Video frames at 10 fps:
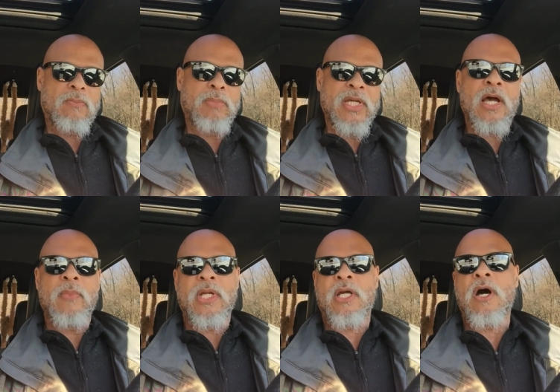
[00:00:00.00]

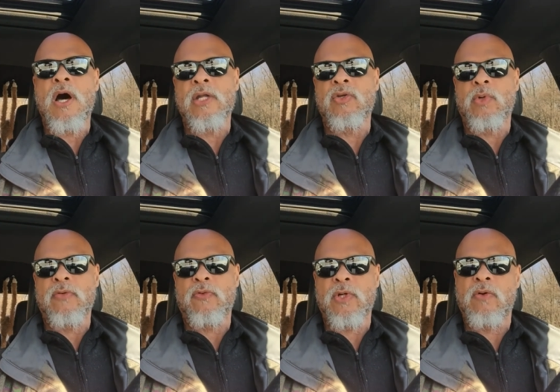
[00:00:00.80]
becoming a
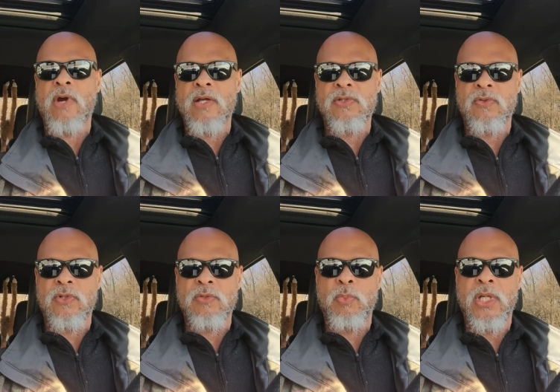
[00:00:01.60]
conduit for the ground, so
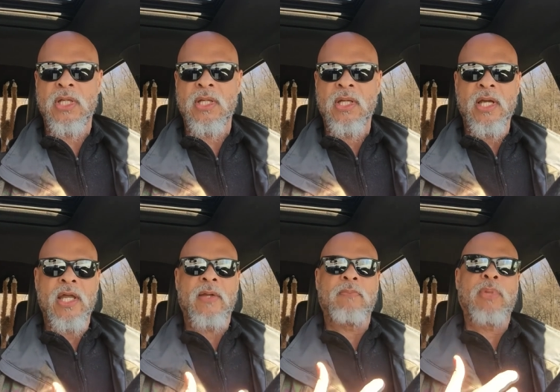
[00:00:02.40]
to speak,
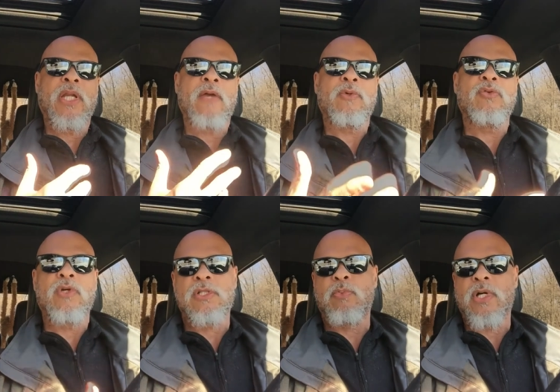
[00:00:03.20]
and being able to
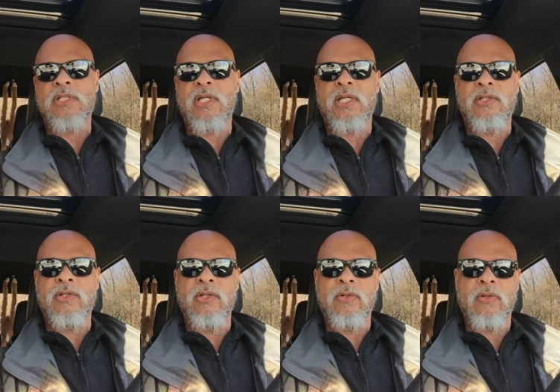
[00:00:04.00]
express that
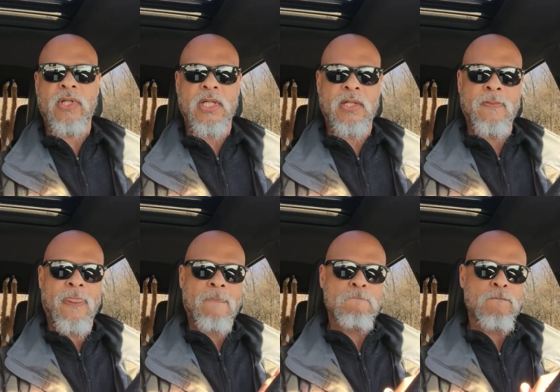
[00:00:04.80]
to your
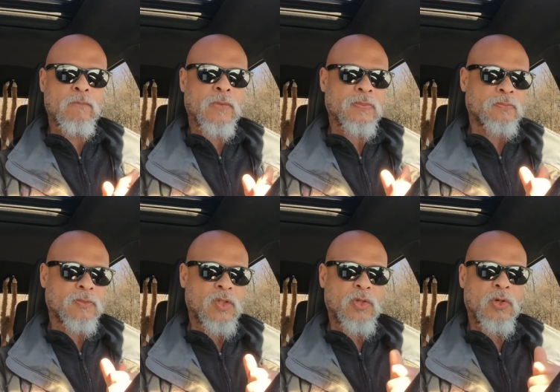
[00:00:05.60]

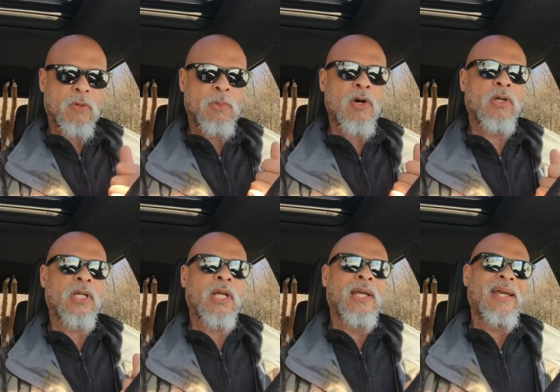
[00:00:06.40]

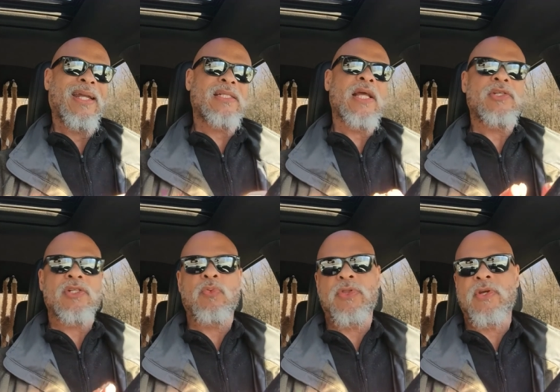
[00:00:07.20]
opponent. And that's not
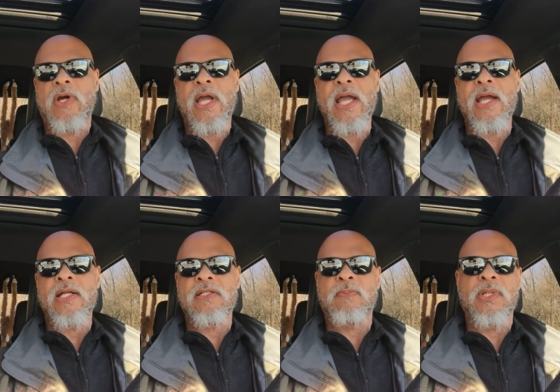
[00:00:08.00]
just with your
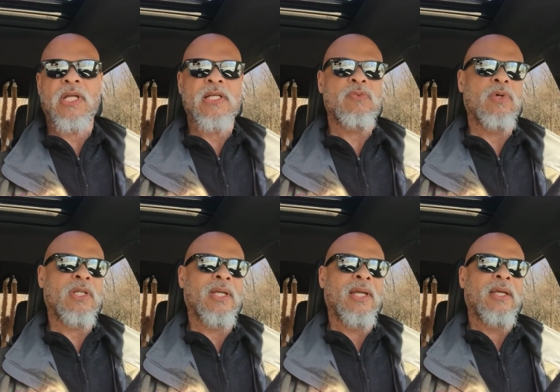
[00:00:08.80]
hands, but that's
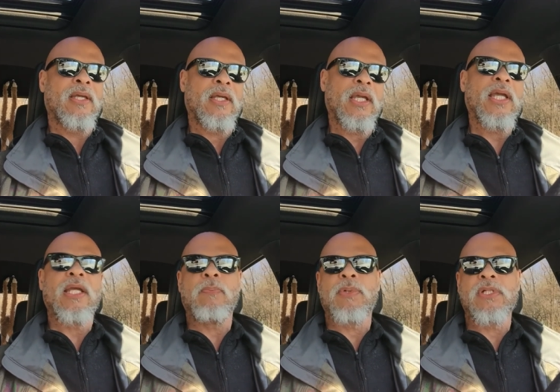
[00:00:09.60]
with
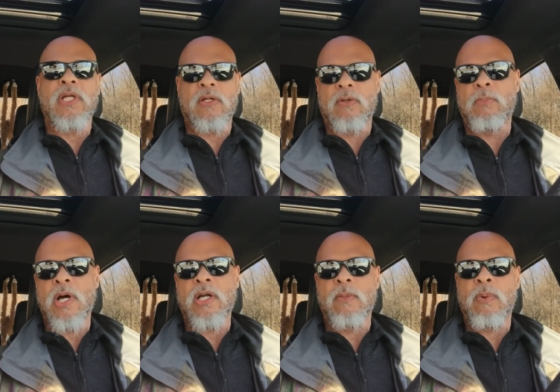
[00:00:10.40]
any particular
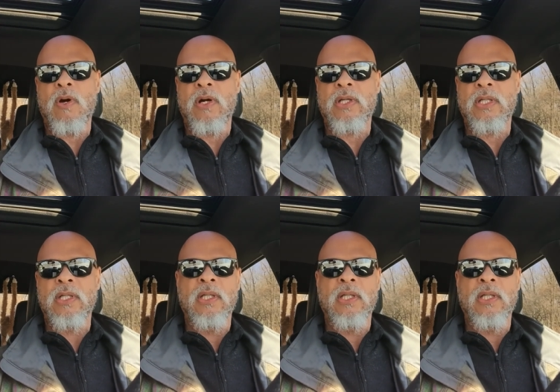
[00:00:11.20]
body part,